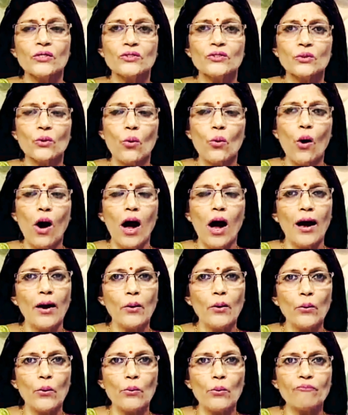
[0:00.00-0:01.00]
So, I
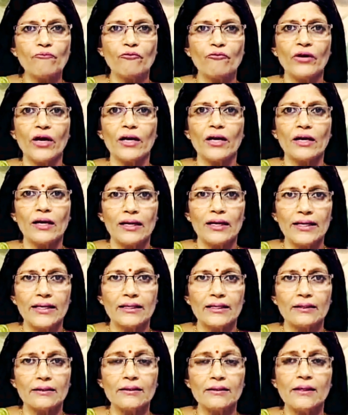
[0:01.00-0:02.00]
hope we are
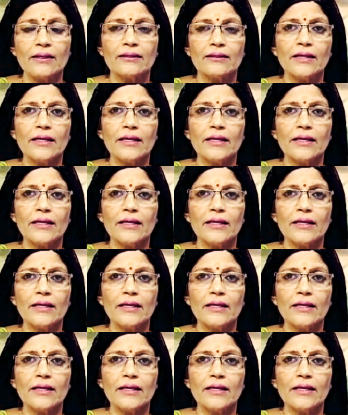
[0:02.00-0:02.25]
clear